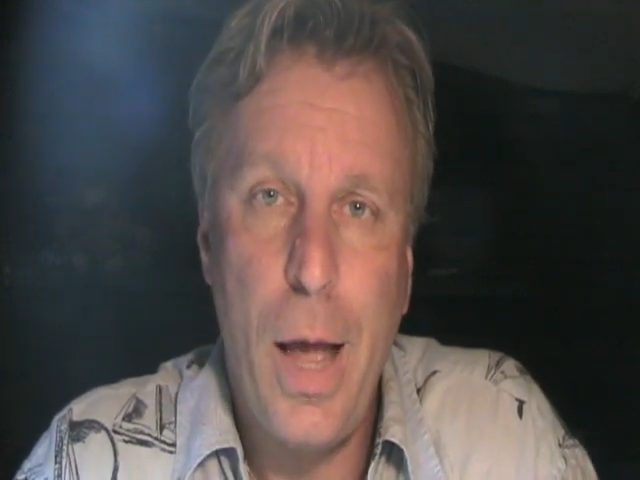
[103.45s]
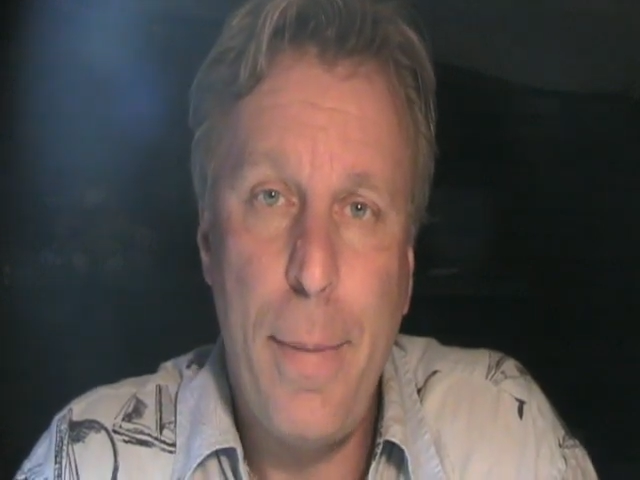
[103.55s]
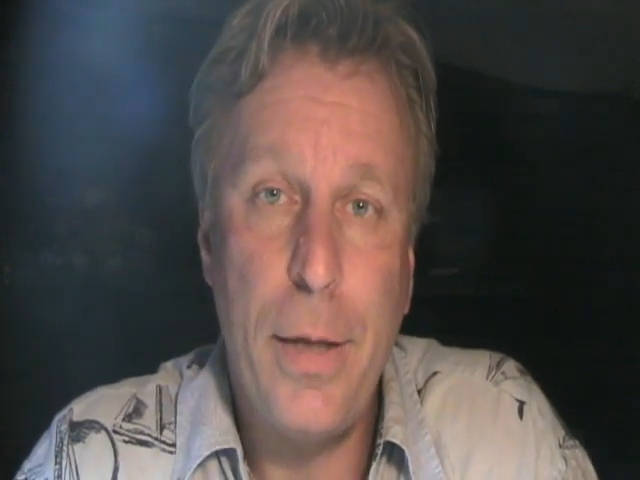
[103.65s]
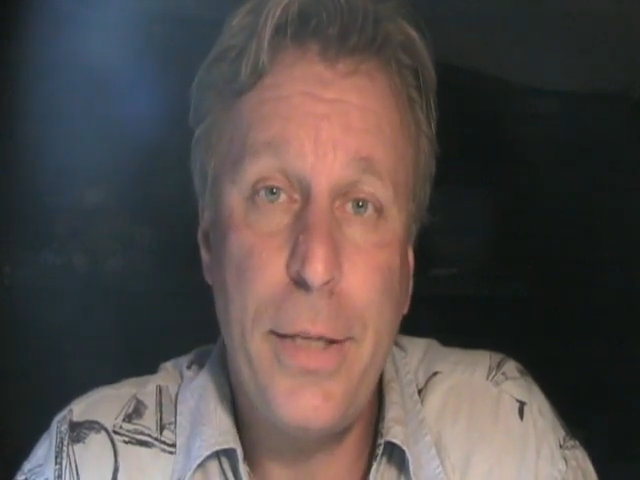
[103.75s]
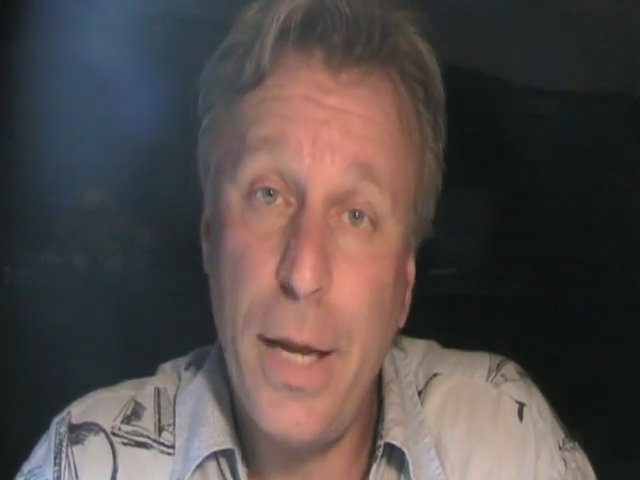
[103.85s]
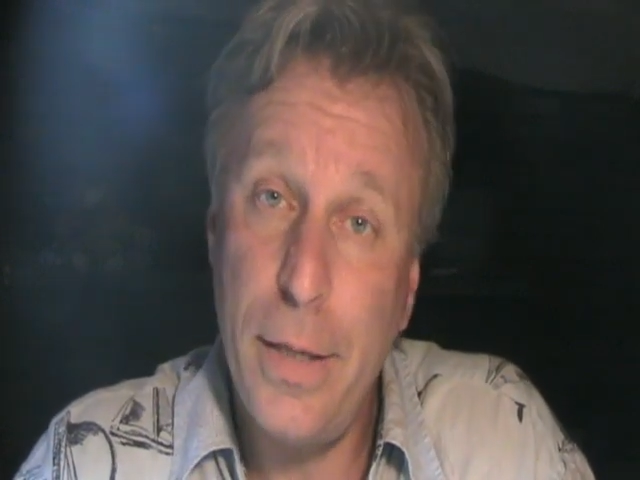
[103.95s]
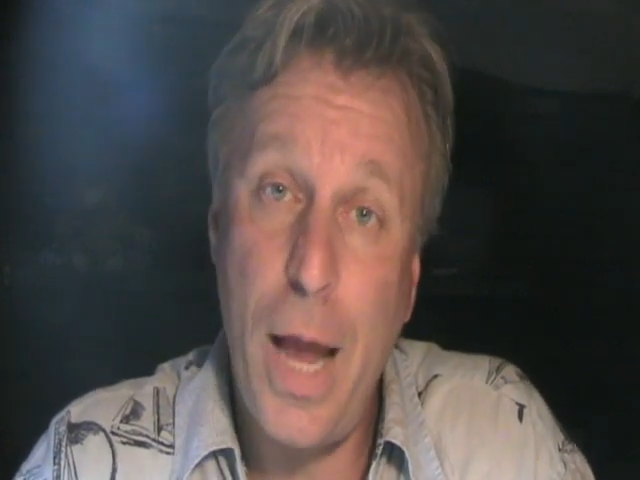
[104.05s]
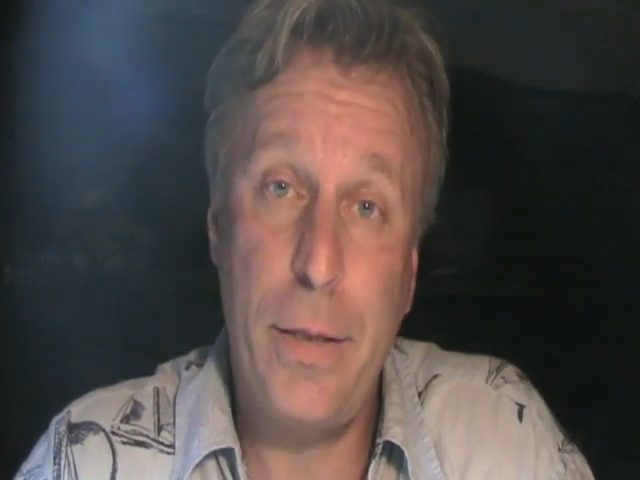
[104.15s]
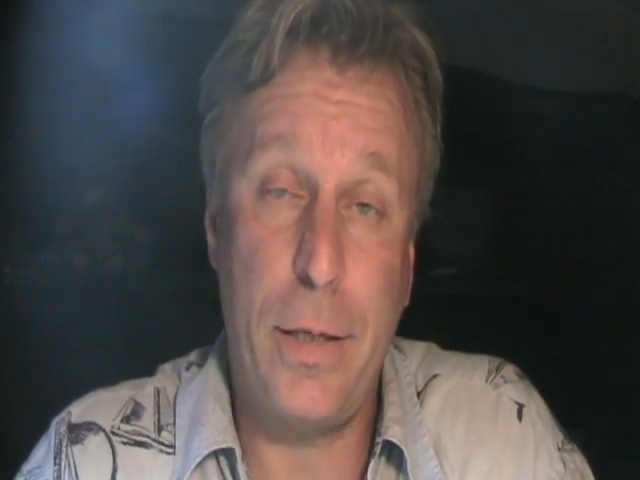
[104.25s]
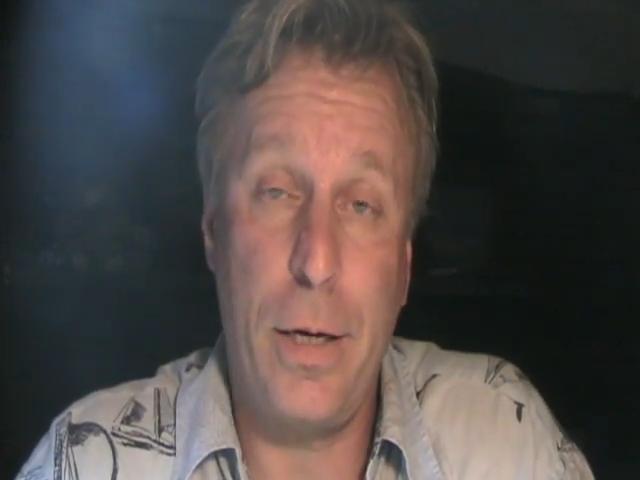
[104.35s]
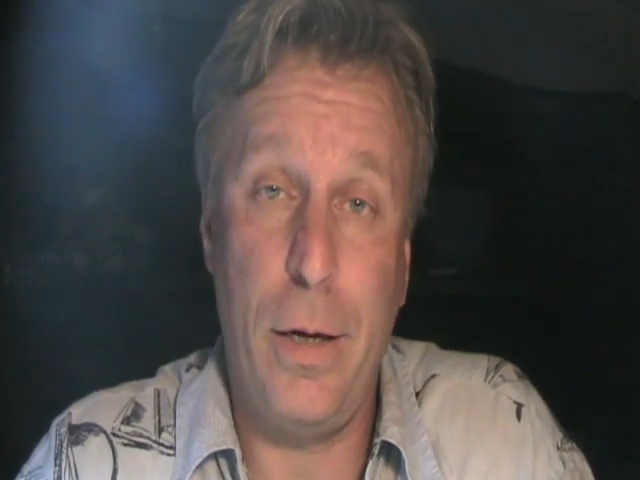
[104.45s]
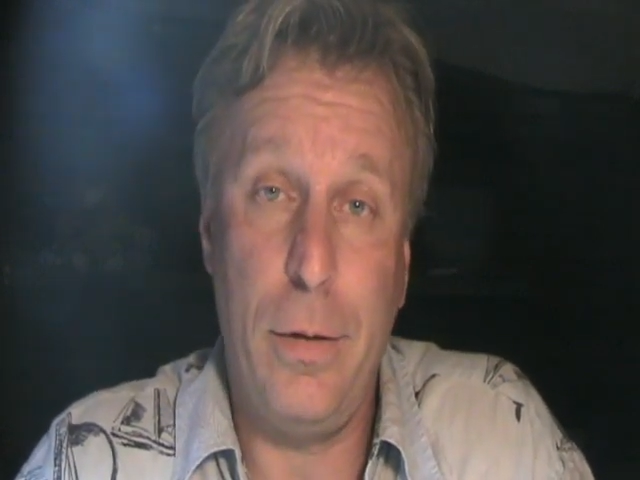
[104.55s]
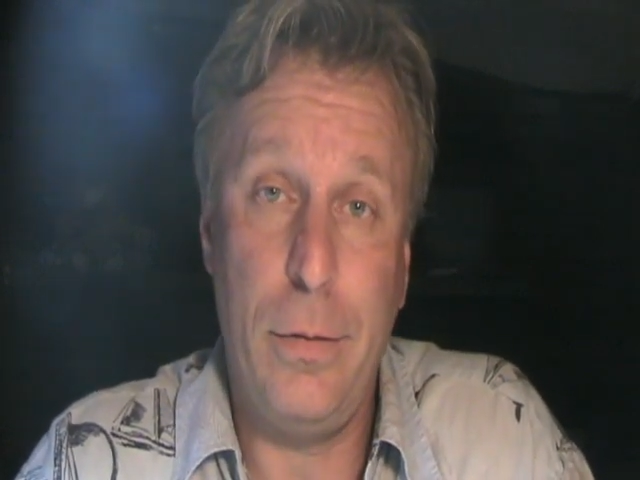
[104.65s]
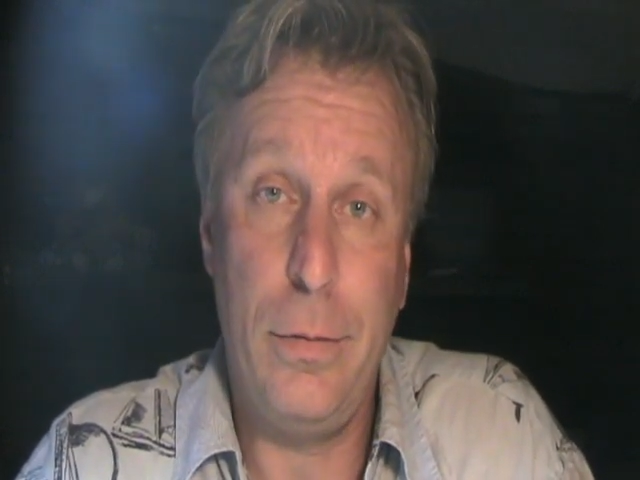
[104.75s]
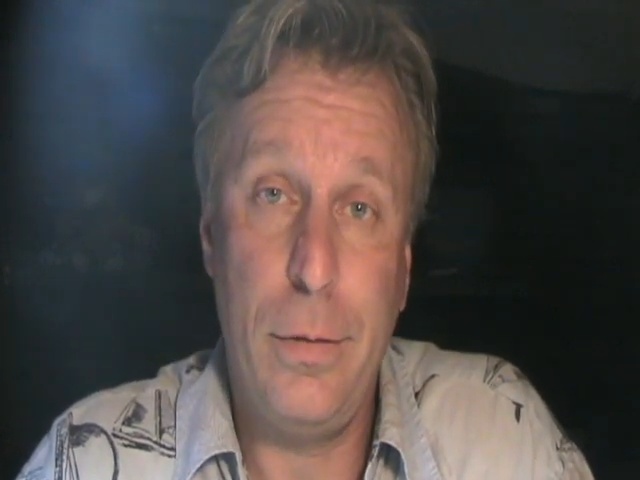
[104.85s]
About 10 days
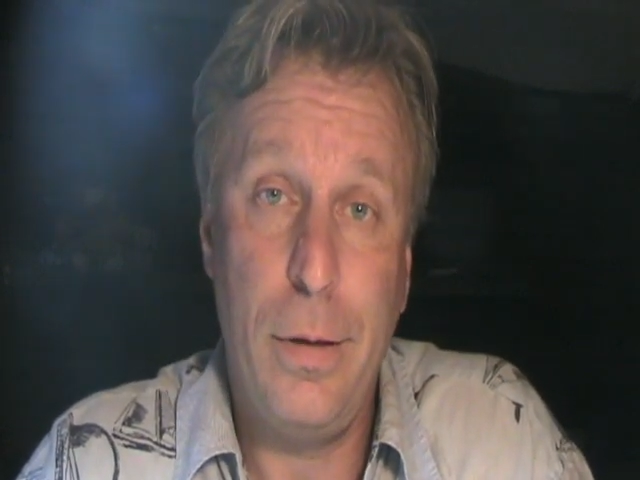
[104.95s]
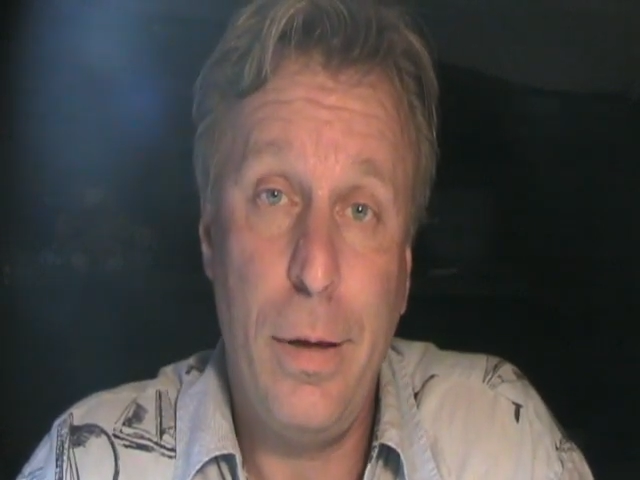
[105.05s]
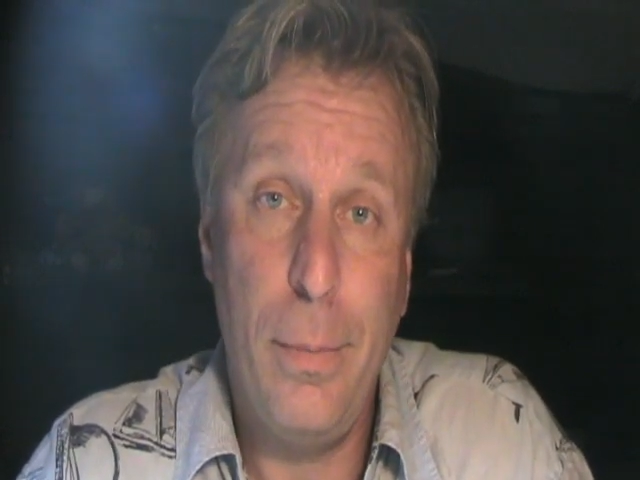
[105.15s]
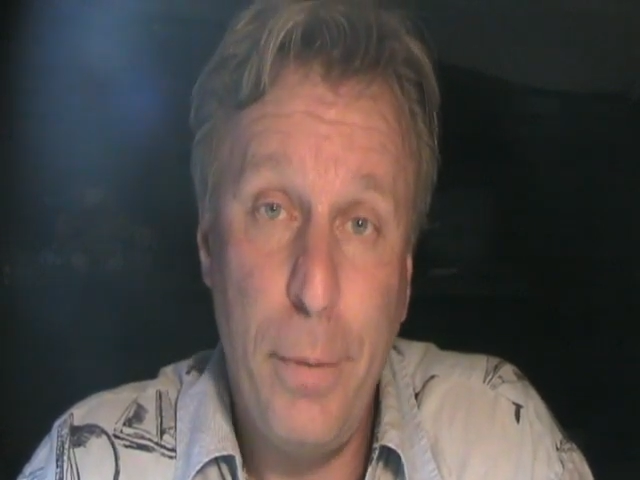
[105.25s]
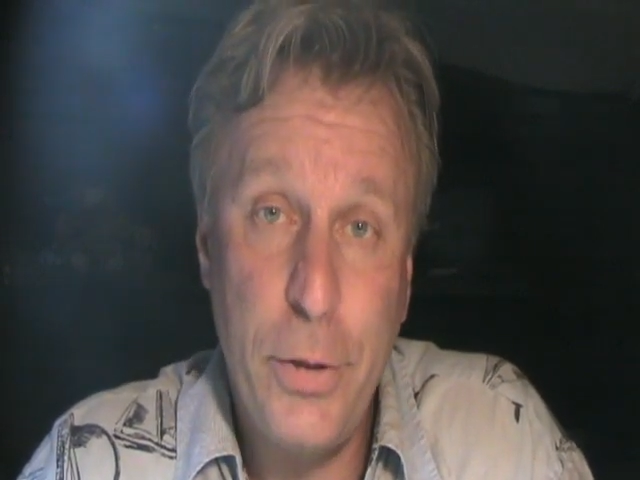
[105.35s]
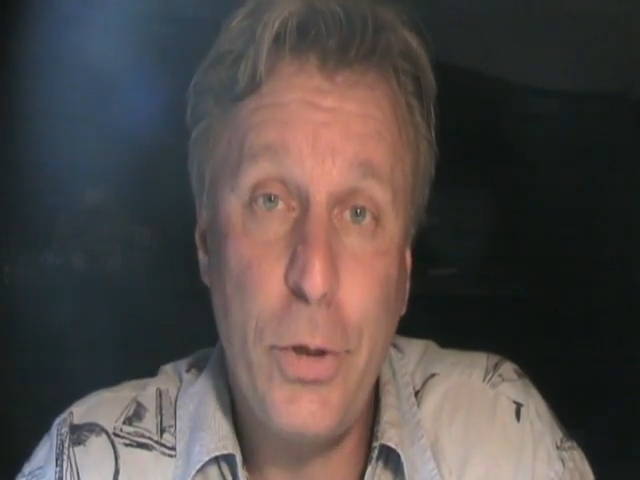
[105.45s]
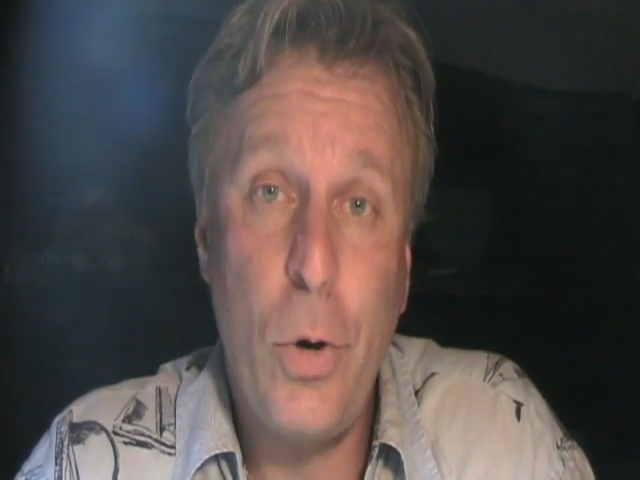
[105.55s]
ago, Mr.